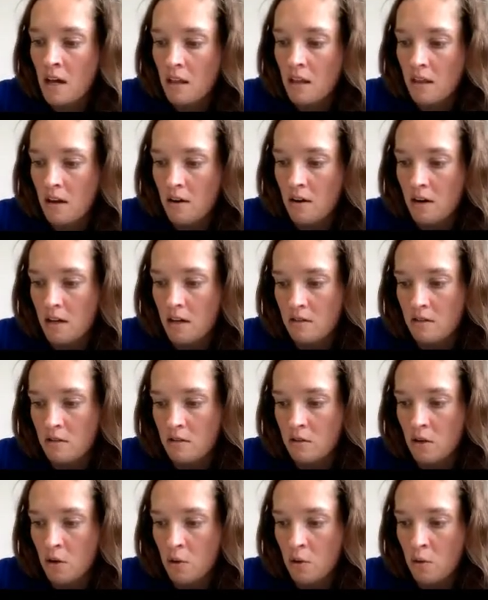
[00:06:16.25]
there is
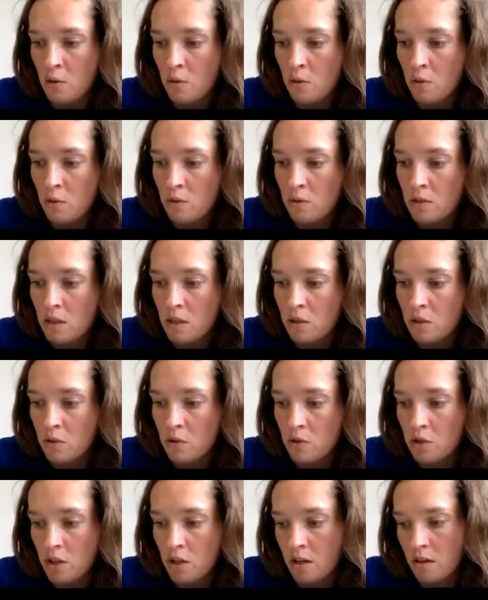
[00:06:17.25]
no
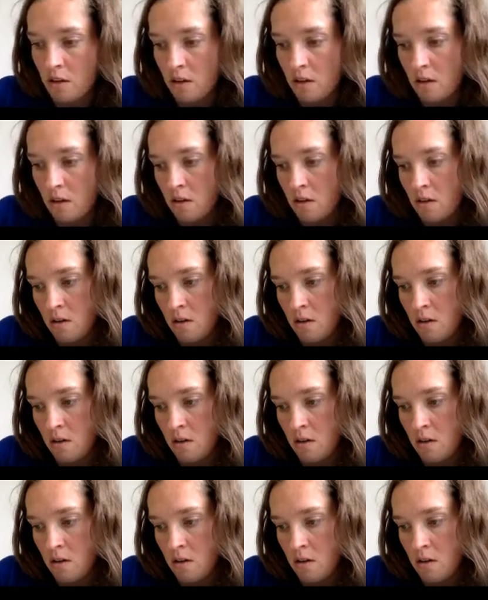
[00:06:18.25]
solution.